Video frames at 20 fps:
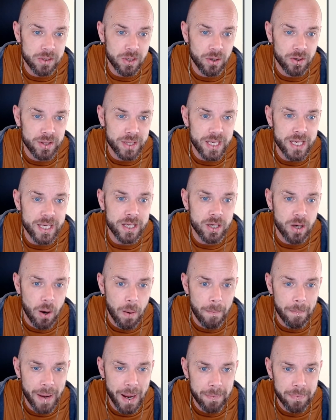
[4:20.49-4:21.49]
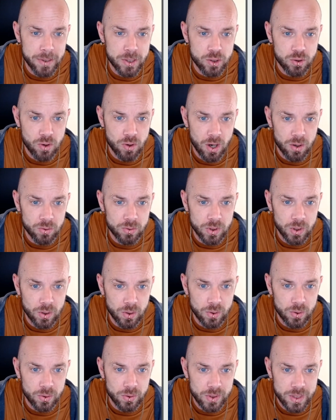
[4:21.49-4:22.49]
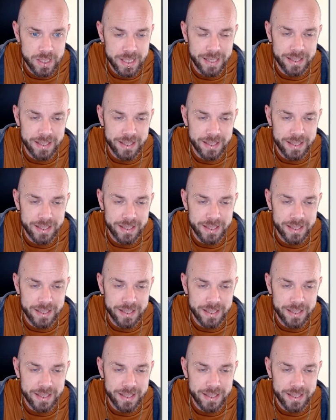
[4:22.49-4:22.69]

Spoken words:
got the Combat Patrol Orks.